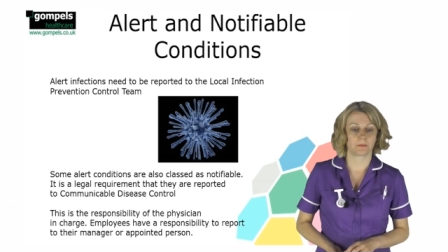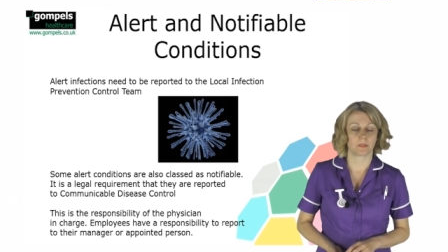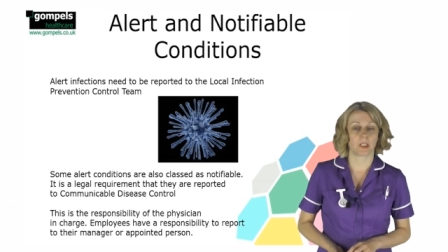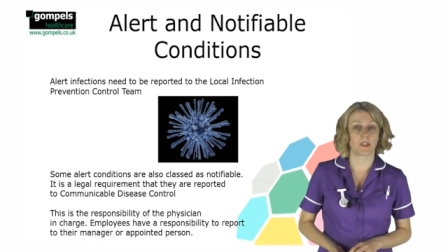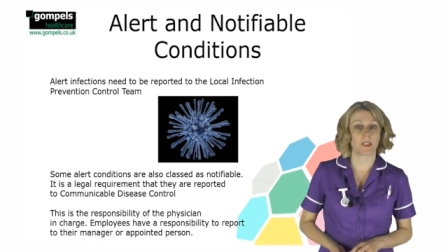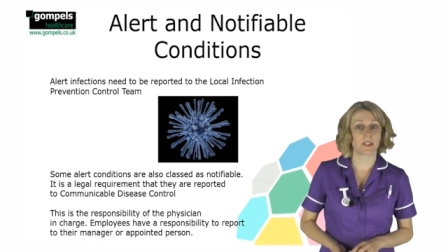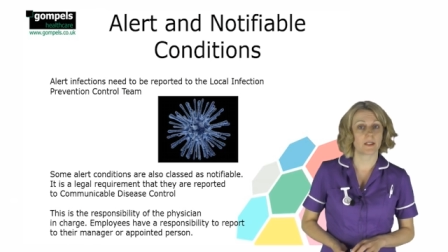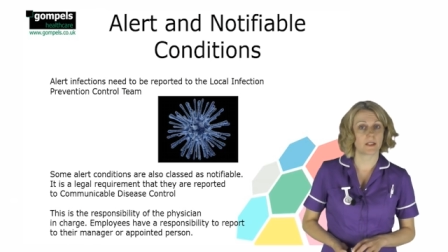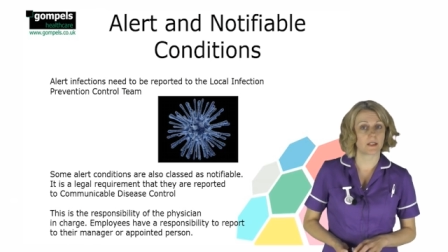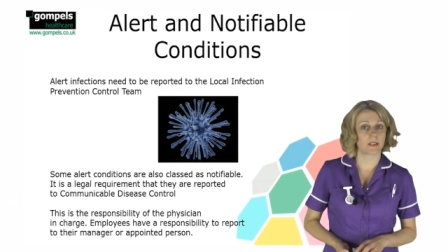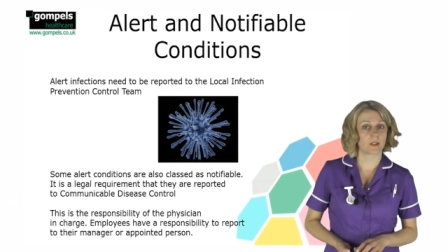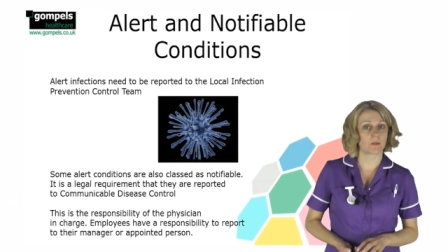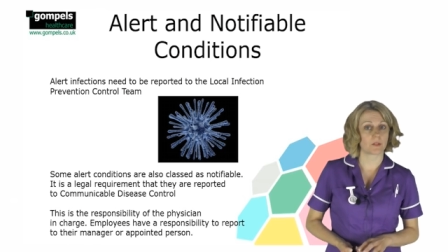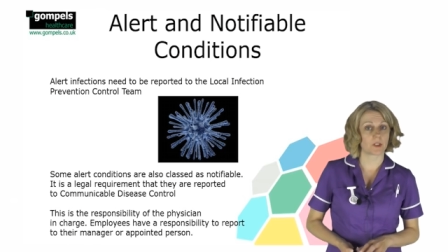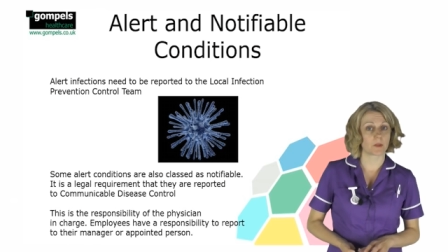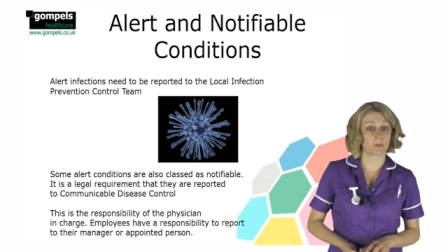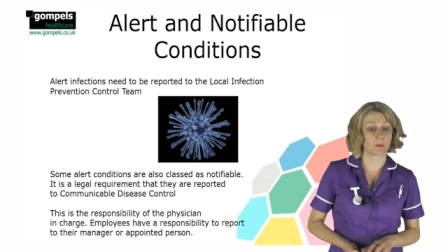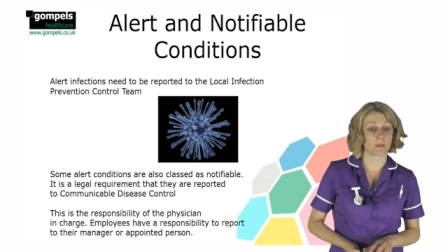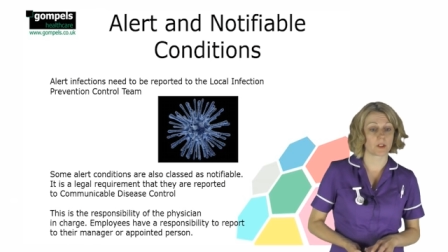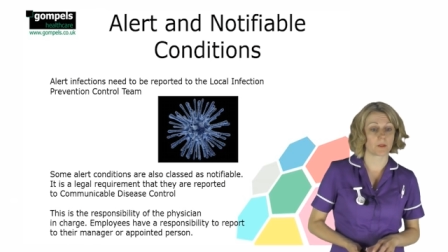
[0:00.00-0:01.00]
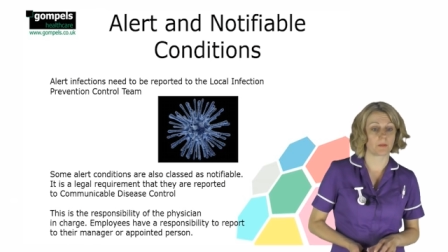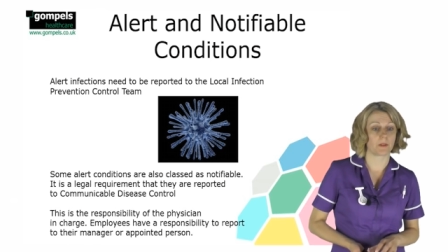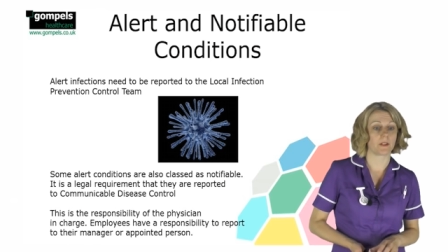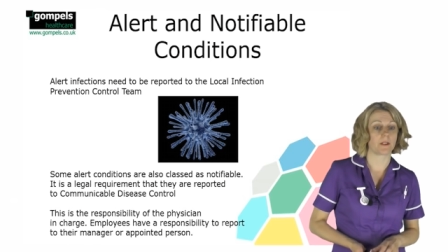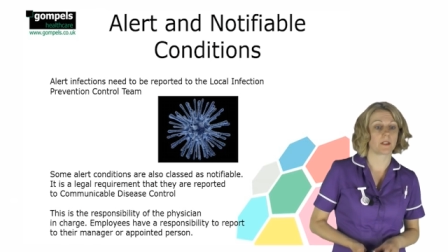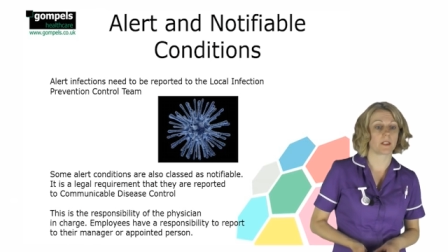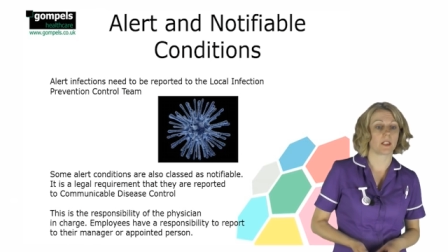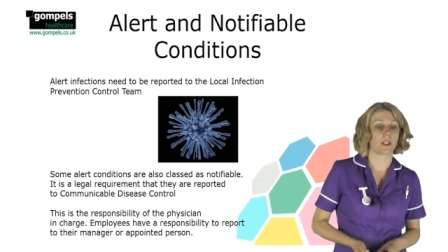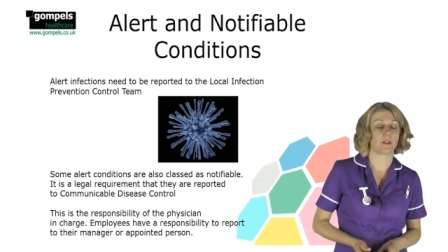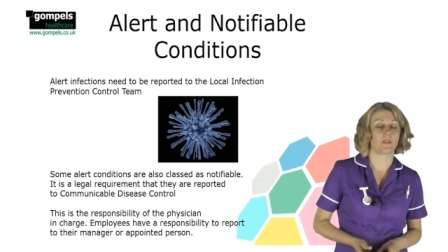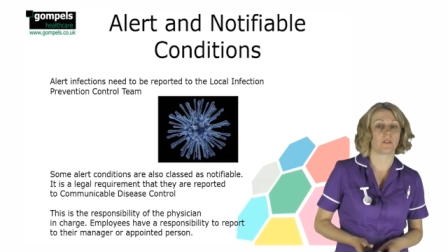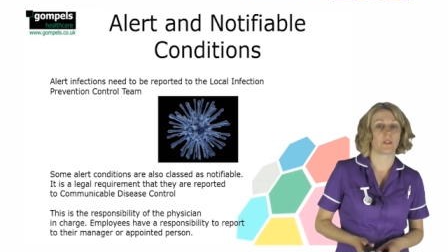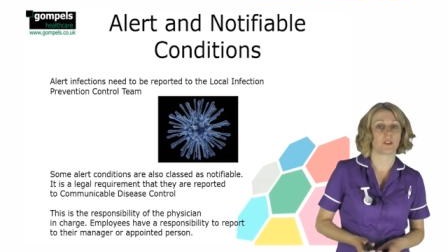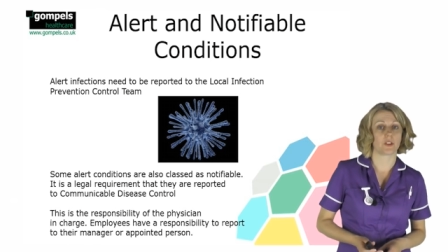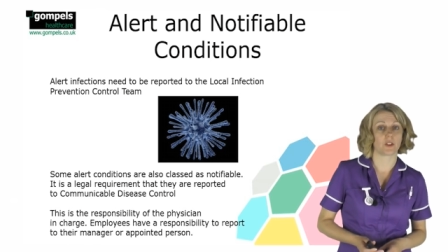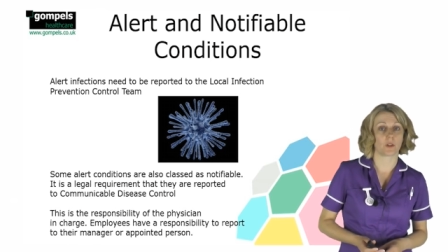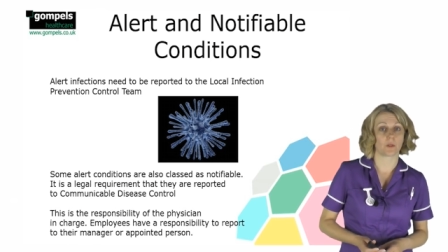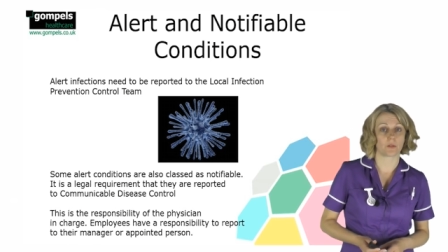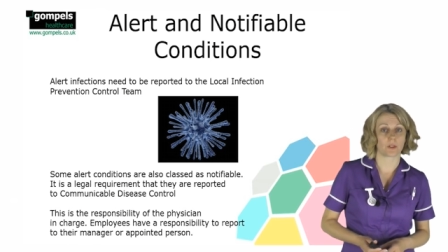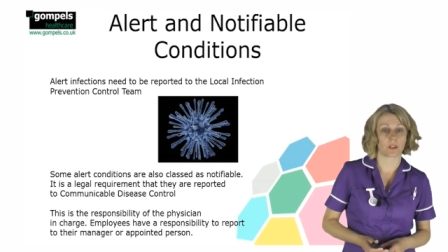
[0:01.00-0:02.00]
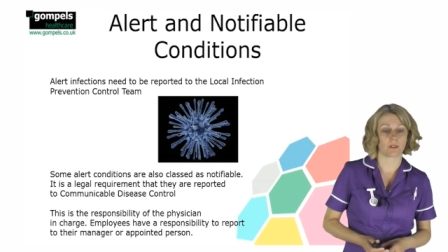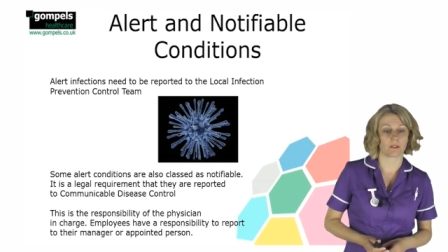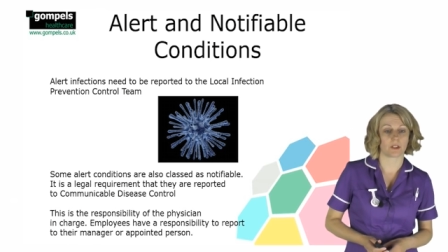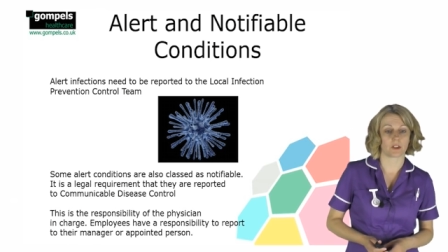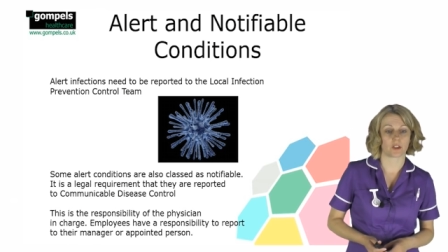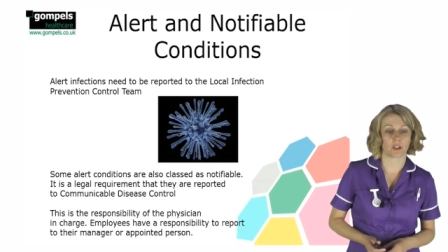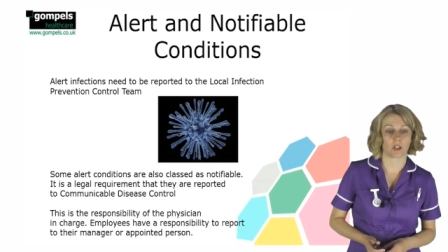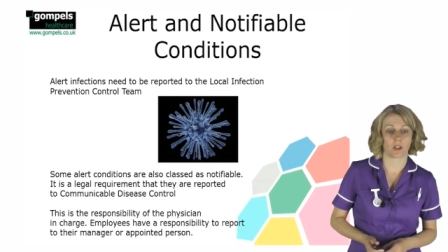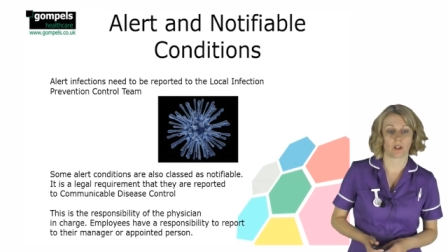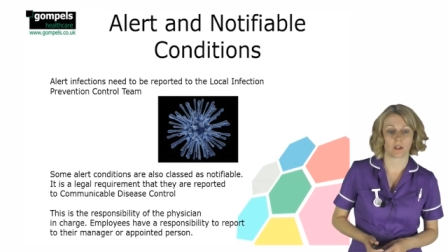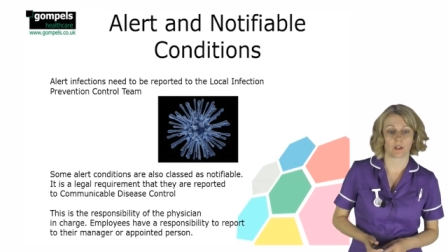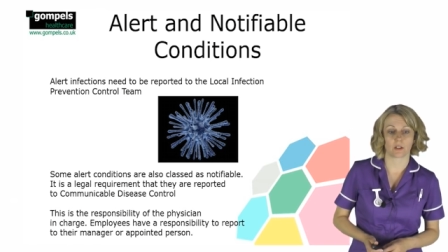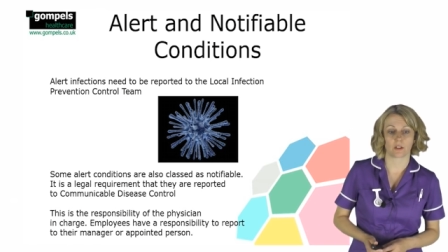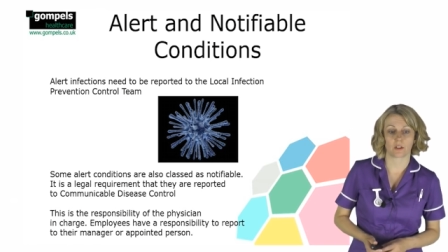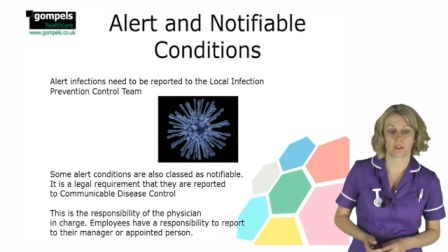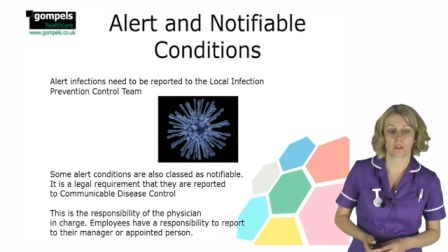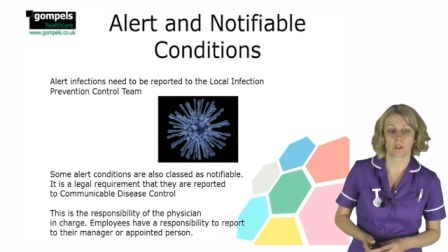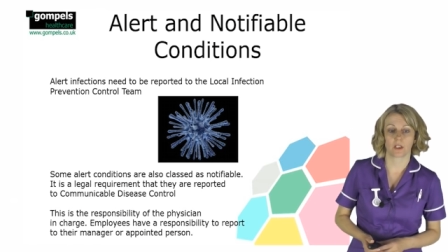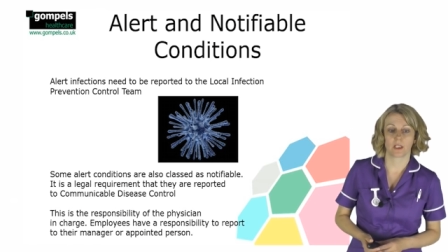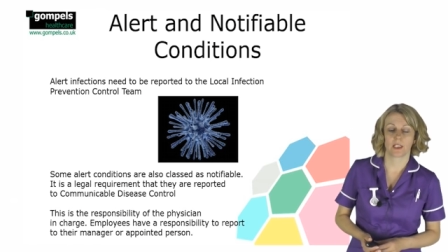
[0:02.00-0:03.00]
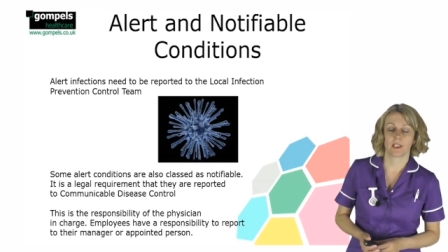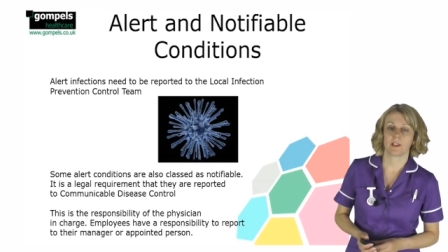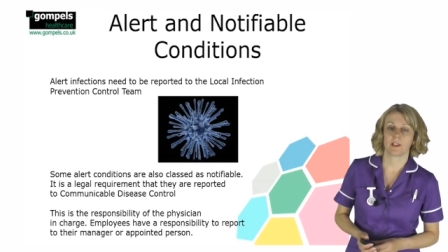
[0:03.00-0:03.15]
and this is the responsibility of the doctor in charge.